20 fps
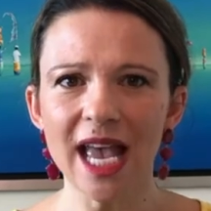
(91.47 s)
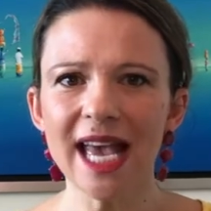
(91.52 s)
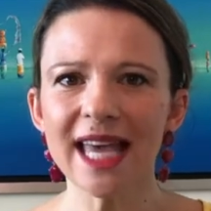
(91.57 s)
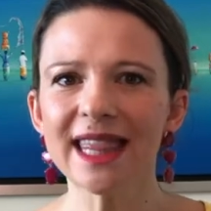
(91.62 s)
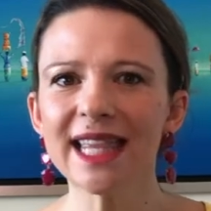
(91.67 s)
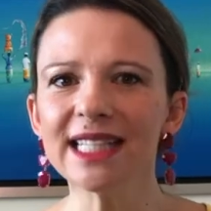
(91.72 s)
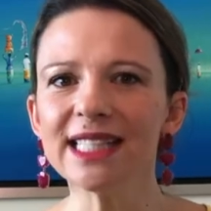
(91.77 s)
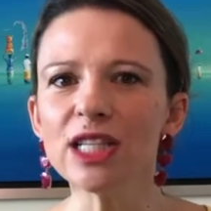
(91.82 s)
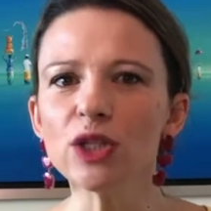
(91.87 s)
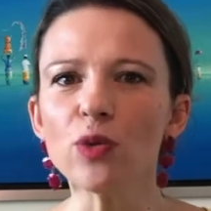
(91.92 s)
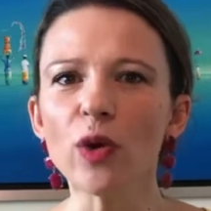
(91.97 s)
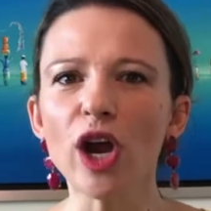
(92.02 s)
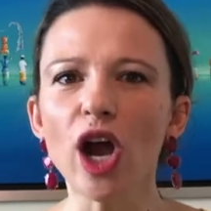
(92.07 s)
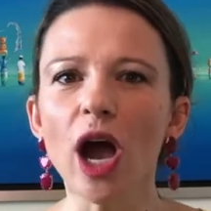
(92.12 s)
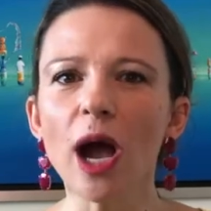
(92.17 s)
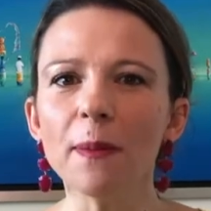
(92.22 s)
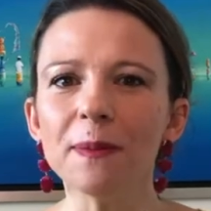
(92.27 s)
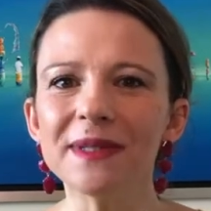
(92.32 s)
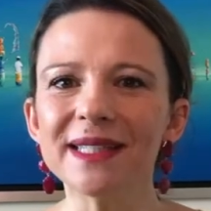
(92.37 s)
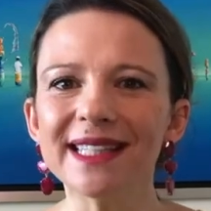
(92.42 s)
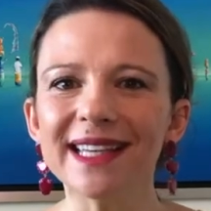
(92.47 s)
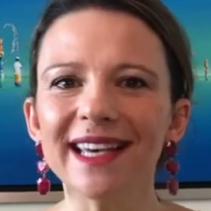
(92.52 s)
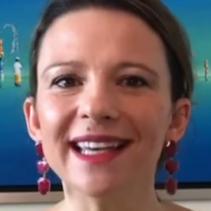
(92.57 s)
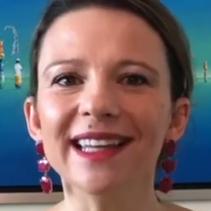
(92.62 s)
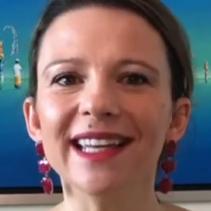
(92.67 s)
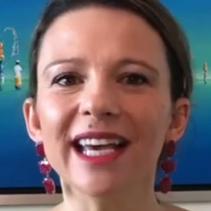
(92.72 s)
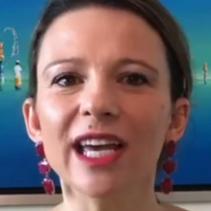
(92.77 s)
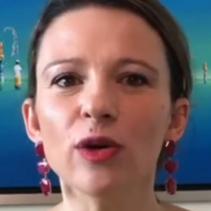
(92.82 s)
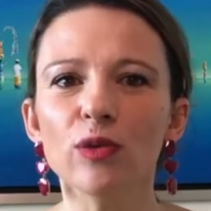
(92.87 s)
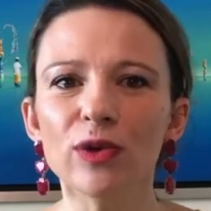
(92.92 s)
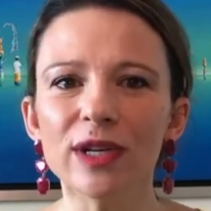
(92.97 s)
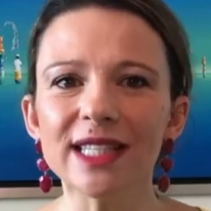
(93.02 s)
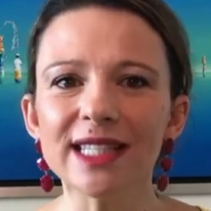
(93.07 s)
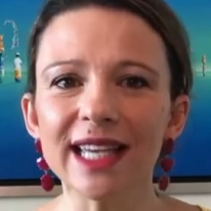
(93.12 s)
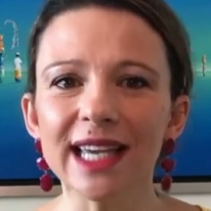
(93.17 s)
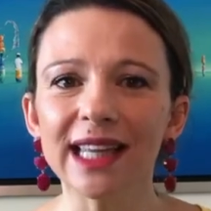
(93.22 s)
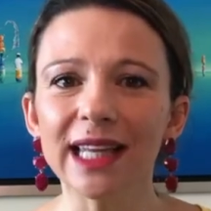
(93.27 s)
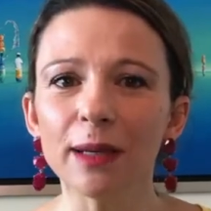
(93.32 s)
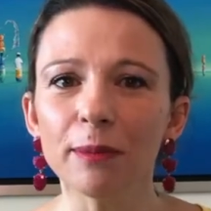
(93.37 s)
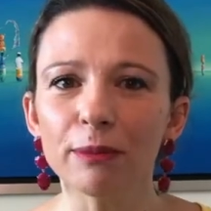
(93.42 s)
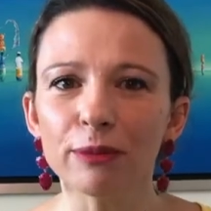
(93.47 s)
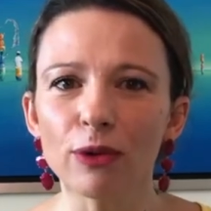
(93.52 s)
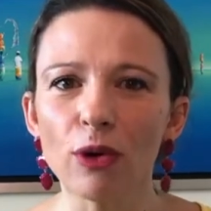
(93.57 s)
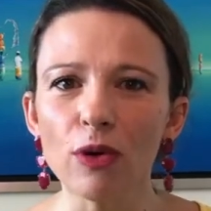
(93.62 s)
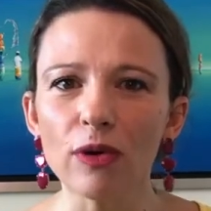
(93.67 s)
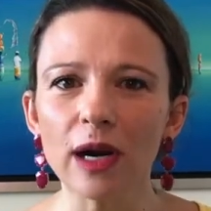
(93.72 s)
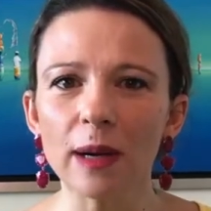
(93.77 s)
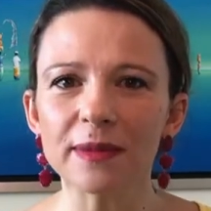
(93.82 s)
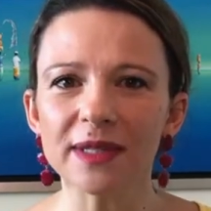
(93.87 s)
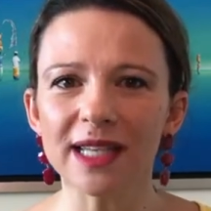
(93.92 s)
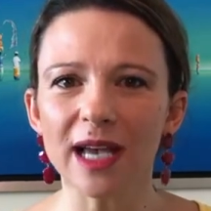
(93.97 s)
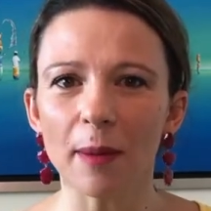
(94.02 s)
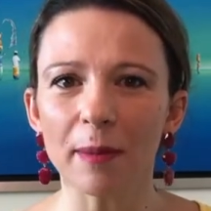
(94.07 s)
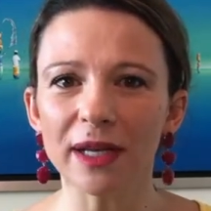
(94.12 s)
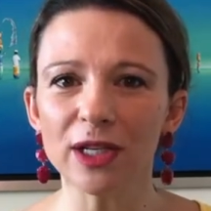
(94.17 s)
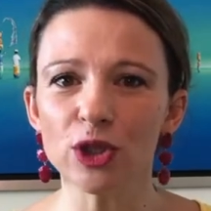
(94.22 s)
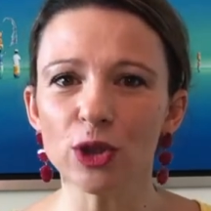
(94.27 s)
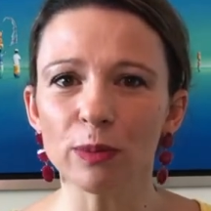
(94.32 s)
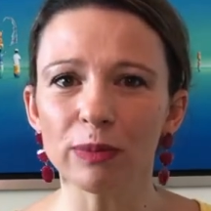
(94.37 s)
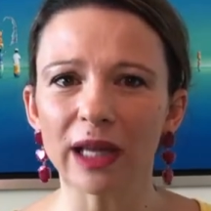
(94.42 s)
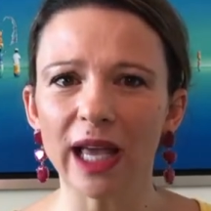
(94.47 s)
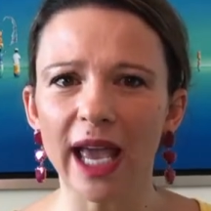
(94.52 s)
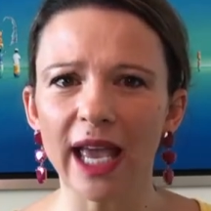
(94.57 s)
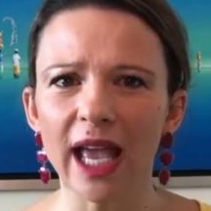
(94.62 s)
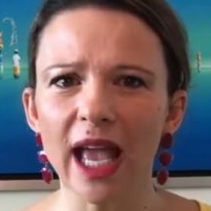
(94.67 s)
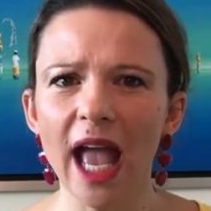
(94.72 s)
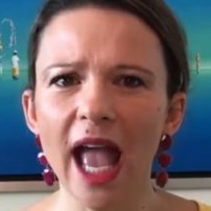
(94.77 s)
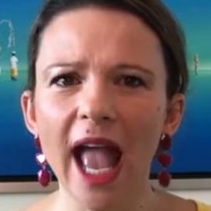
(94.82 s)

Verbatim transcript: This is where upskilling and reskilling programs come into play,